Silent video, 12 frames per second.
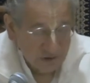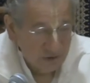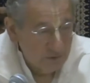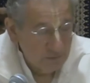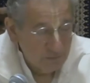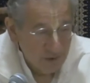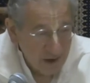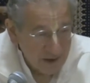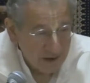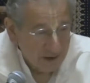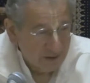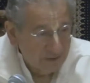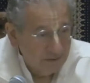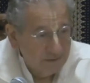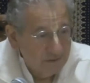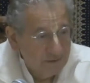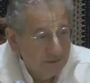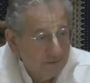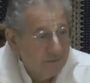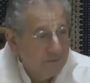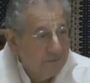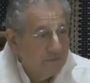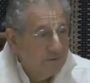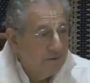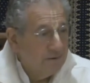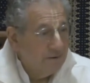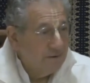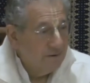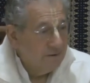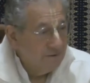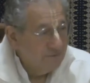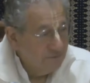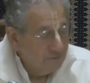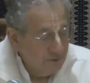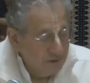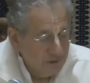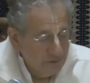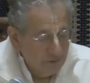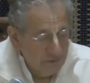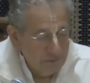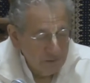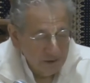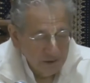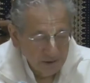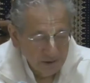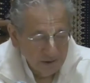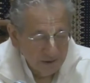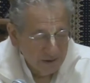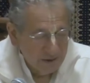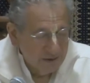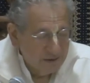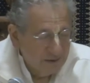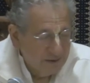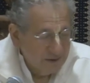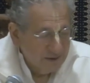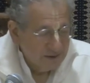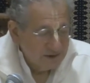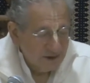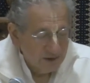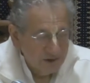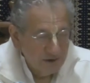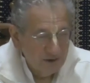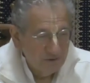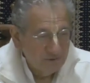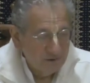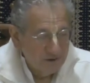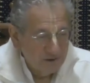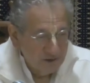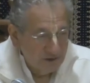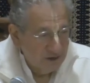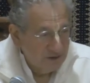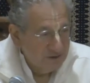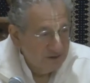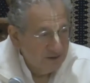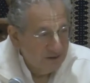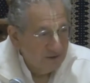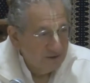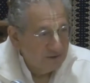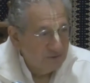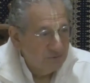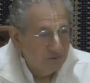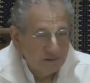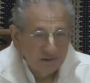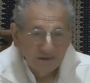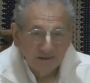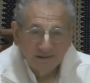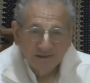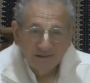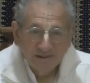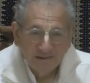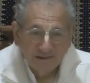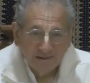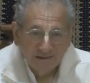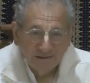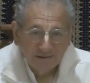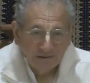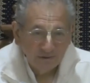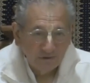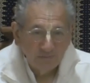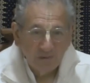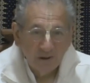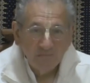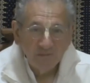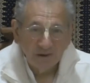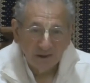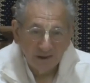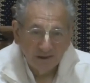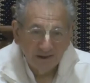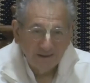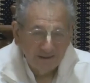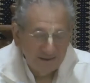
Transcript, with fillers: saw him praying uh, when they were repeating the uh, Sarira Vidyajal. He also was uh, uh, sort of mumbling it.